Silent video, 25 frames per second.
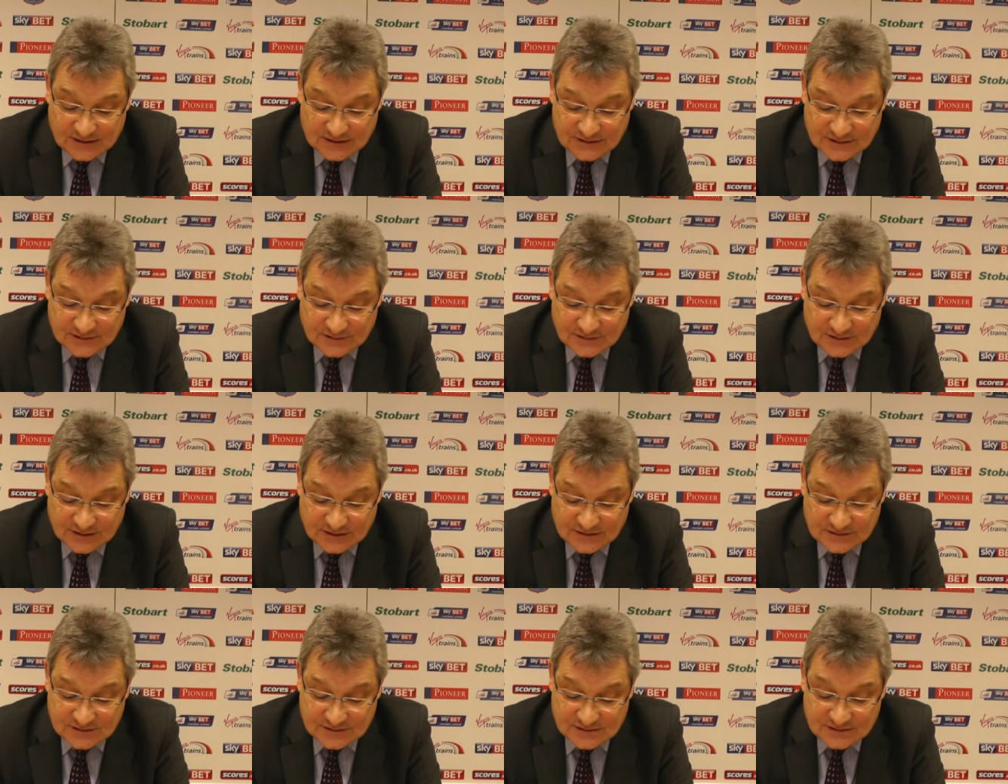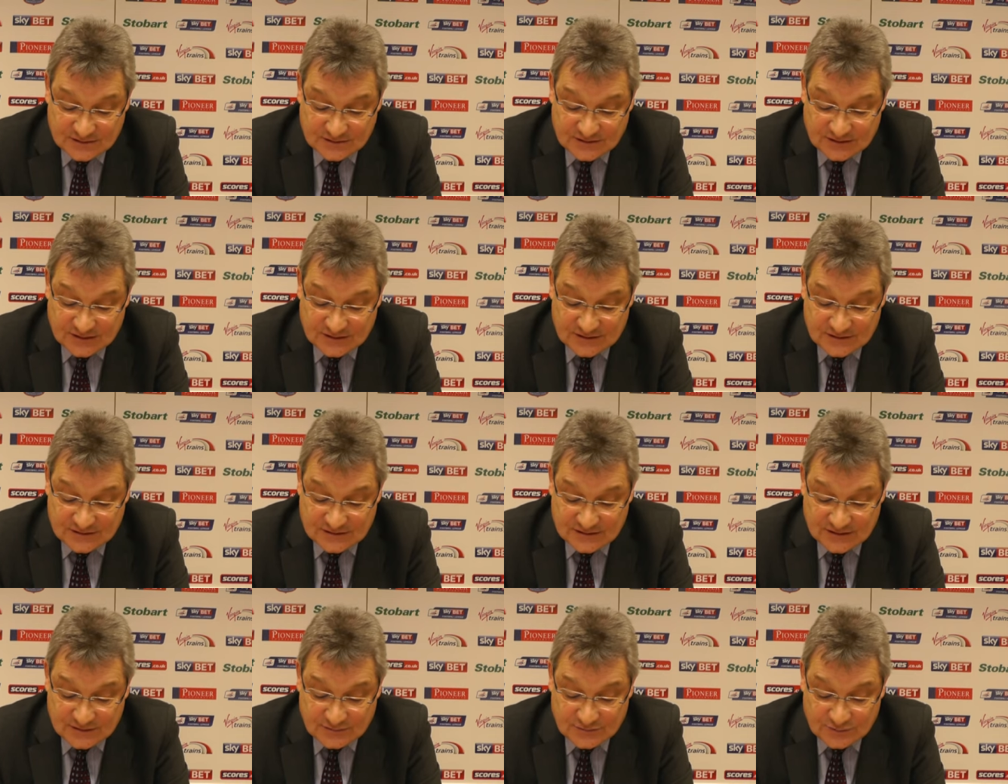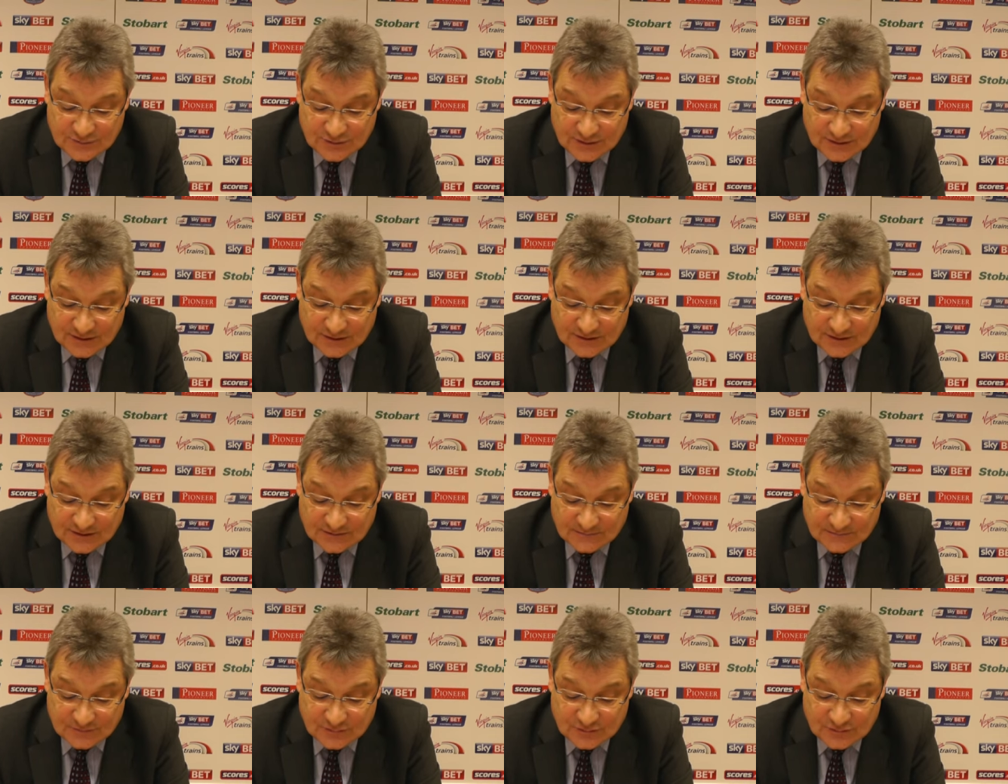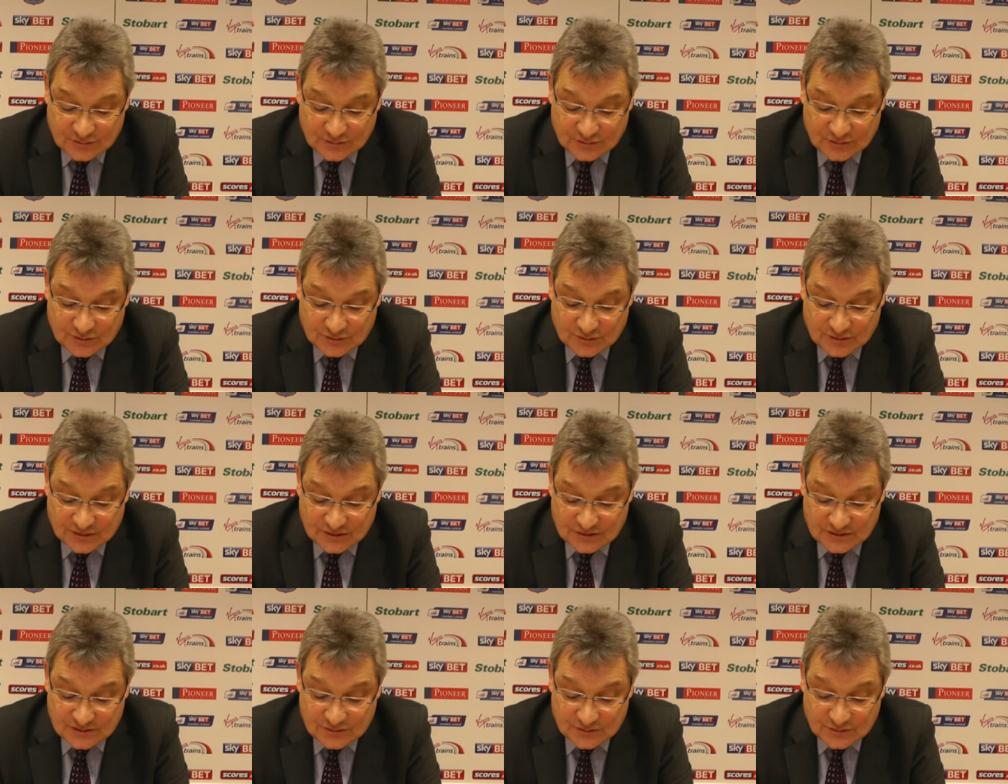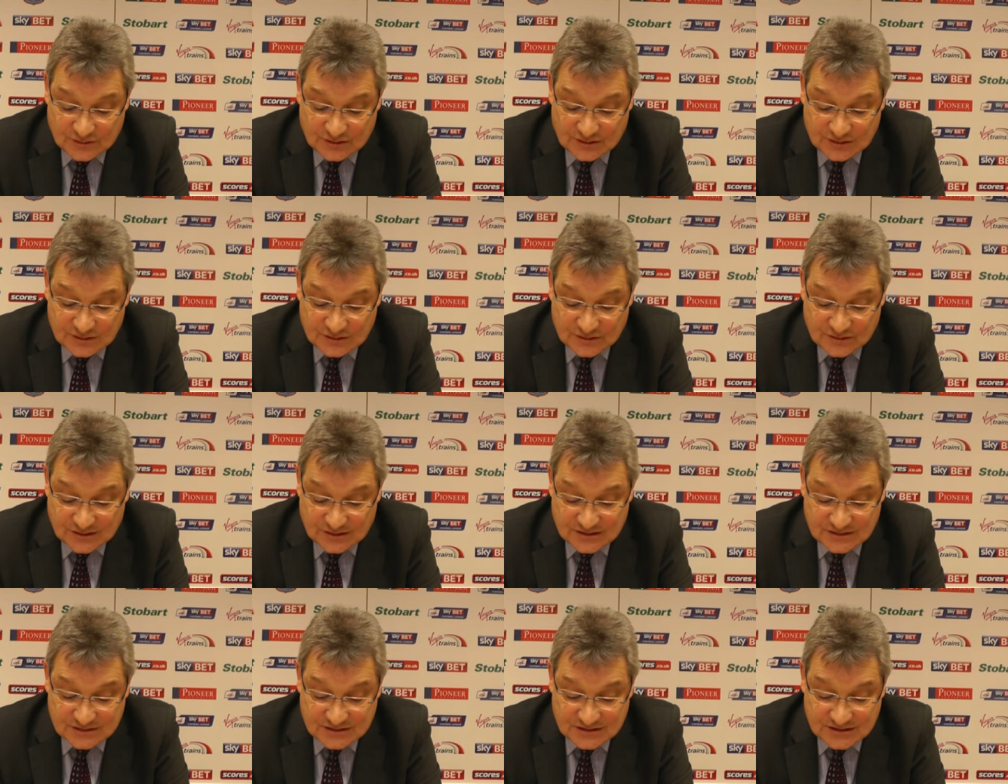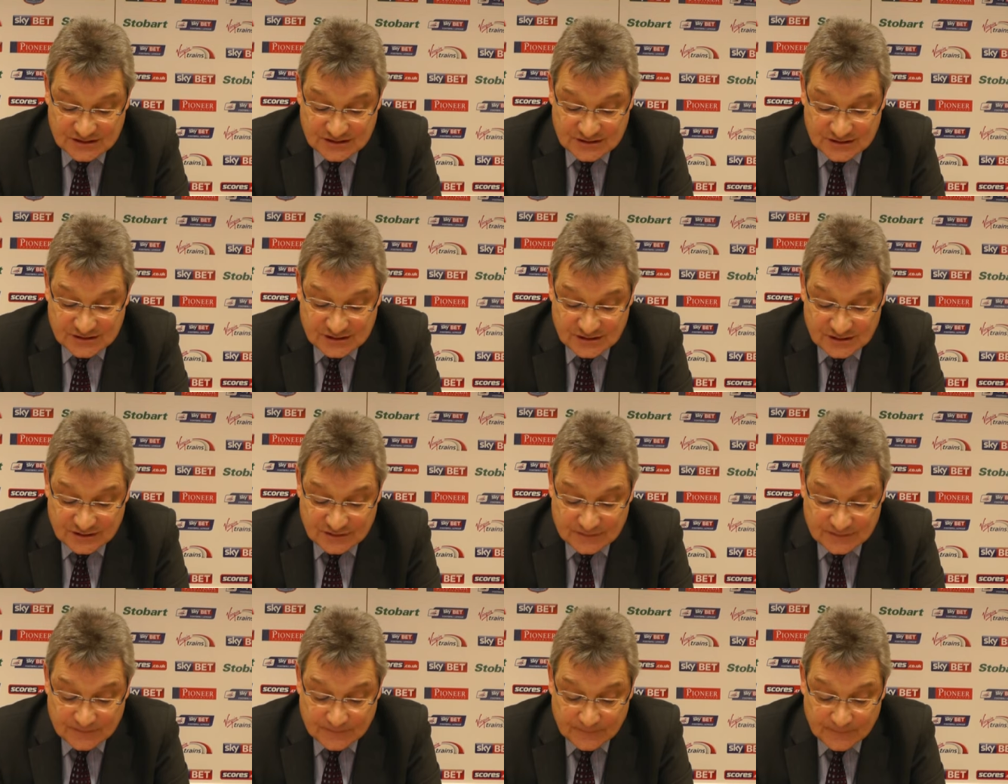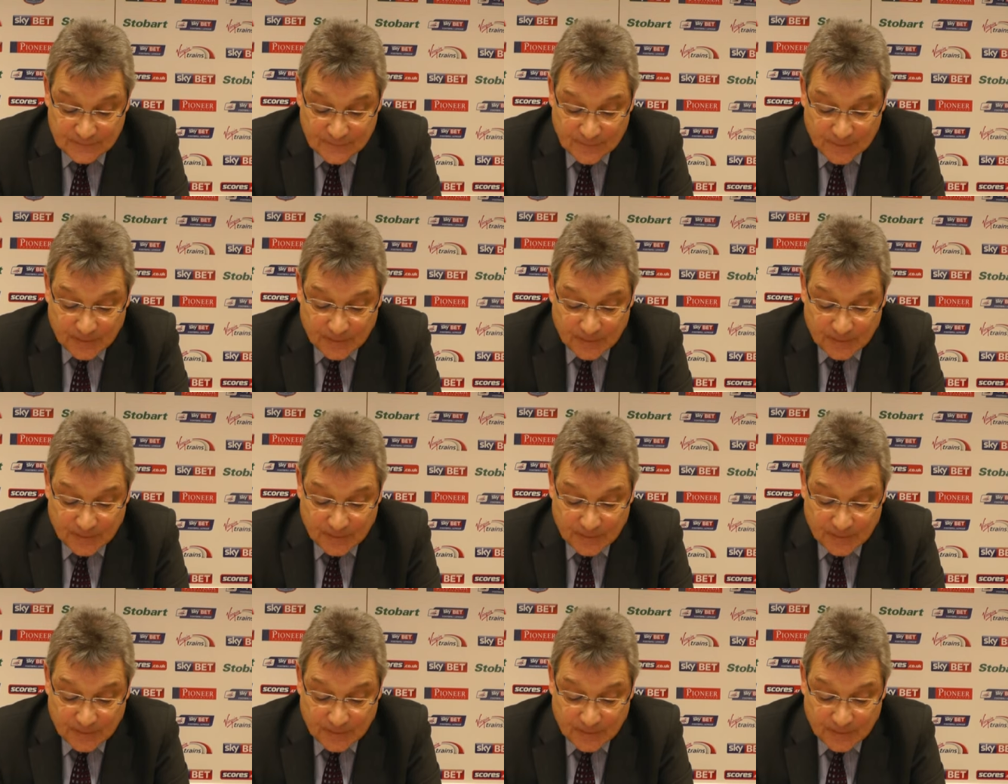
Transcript: 2000, 2001, and 2001, 2002.